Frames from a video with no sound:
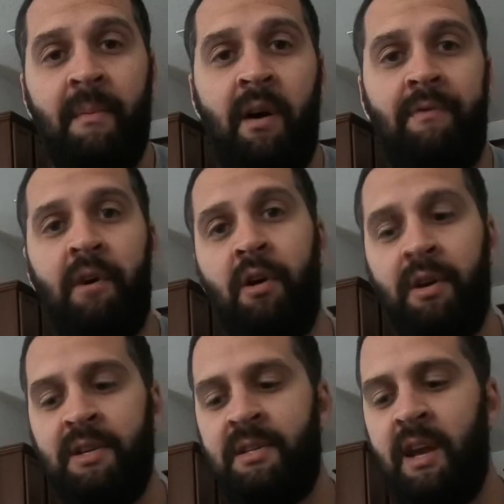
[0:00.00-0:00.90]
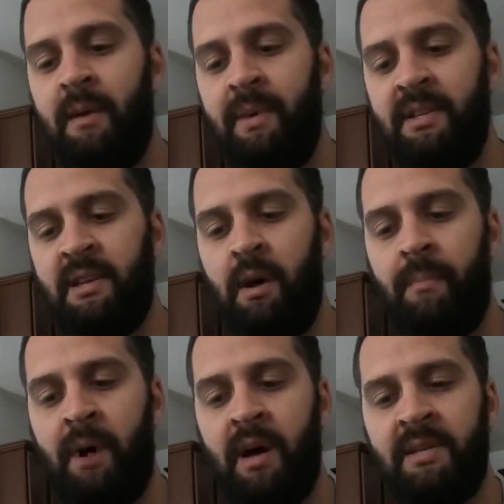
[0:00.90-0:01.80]
Off-Road is sending me
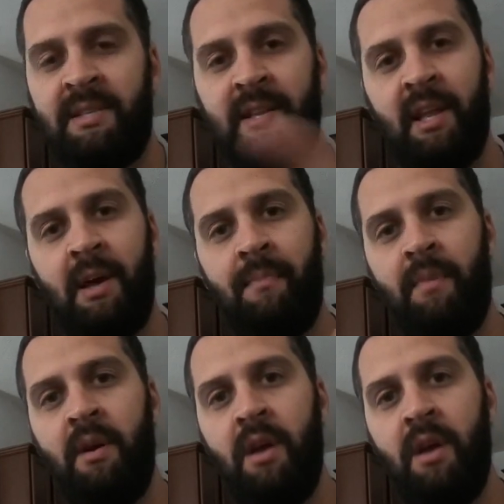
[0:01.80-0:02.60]
some slim